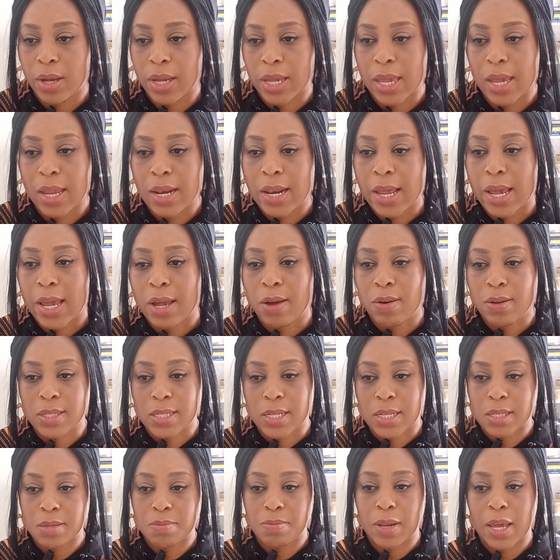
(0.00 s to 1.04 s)
again, like I was
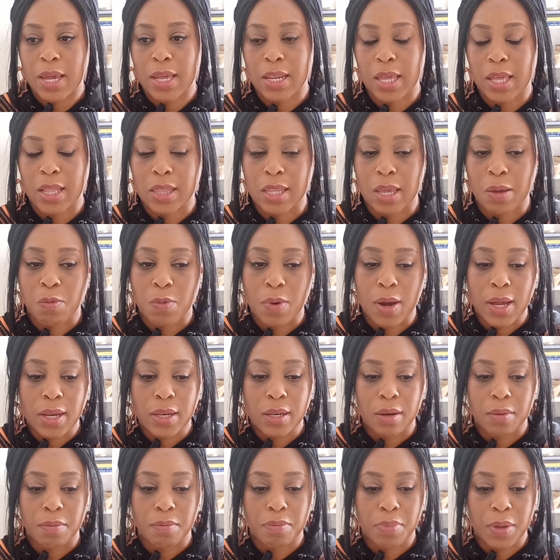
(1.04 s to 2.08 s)
explaining, they want
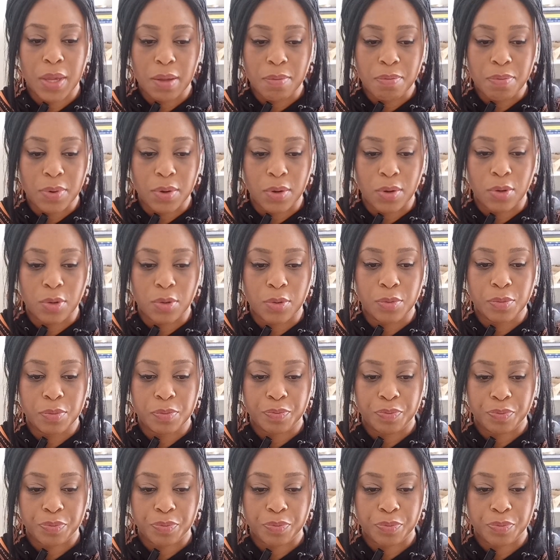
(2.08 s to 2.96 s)
people